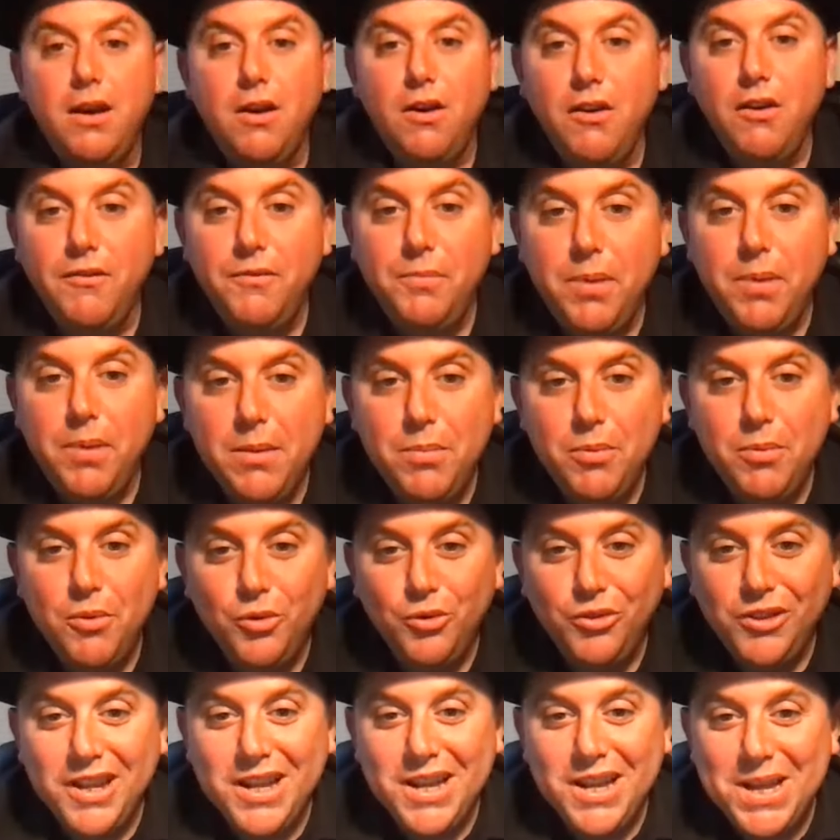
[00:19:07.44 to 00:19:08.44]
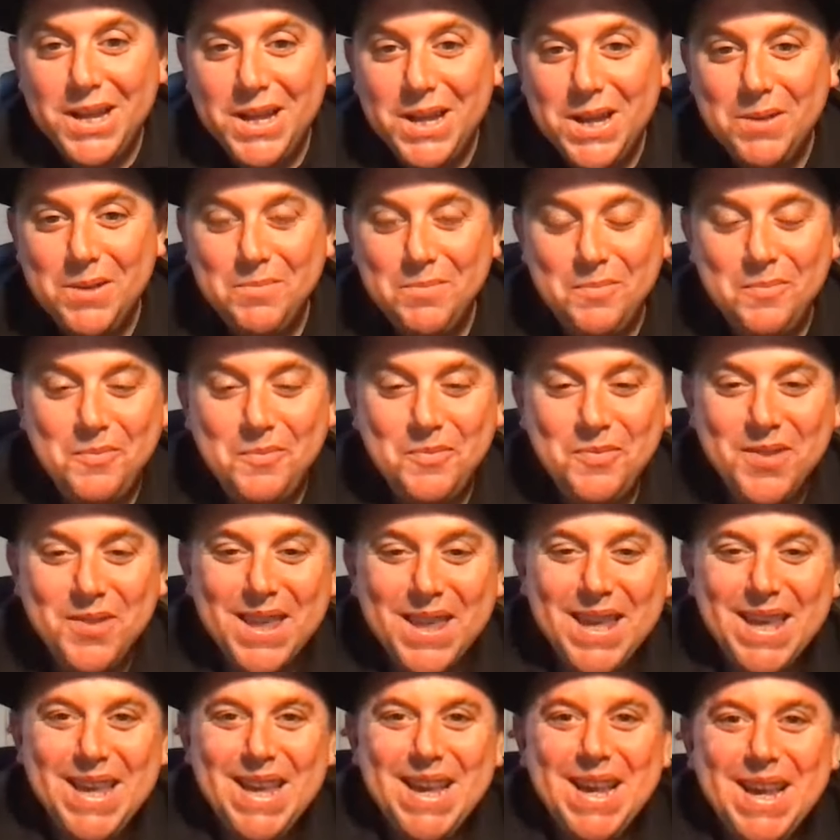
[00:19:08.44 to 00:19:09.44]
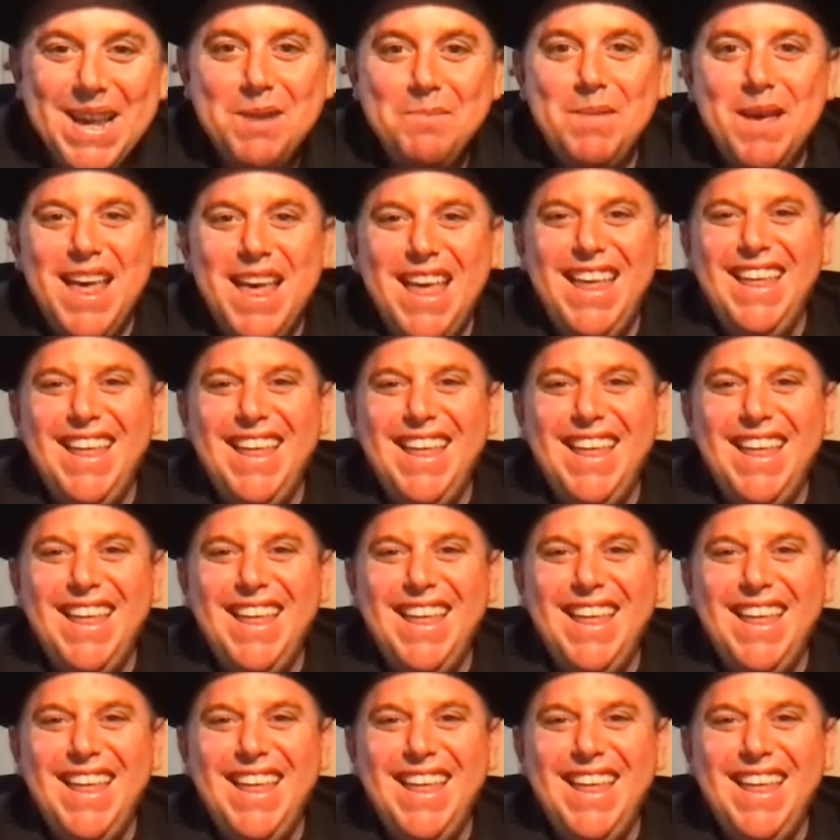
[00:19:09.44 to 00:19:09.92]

of people's, uh, the,